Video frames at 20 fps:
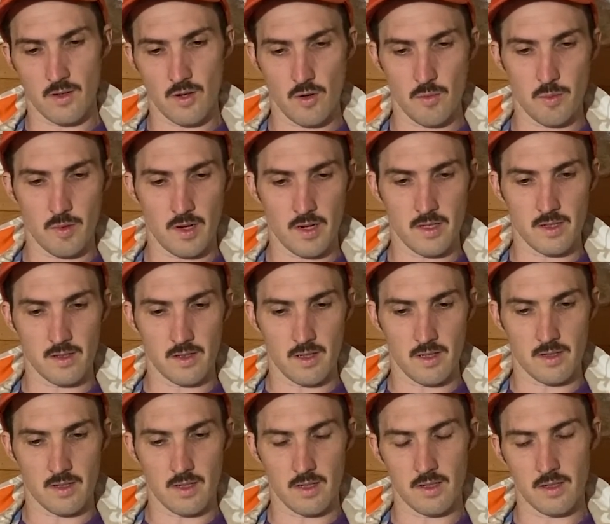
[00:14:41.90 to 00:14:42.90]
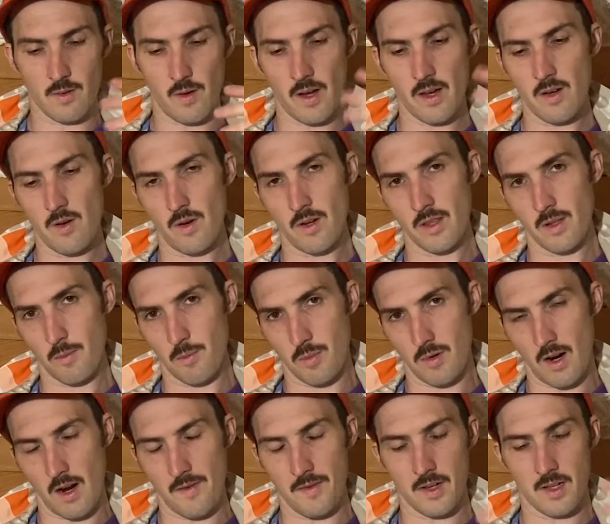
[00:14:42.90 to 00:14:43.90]
no price listed, so I can go on the
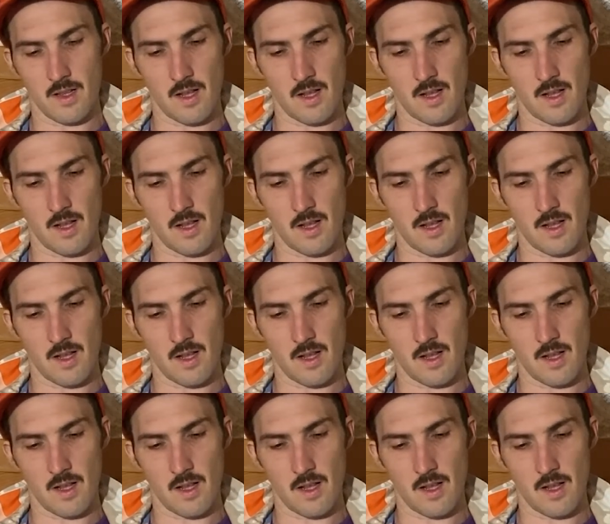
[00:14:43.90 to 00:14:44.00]
private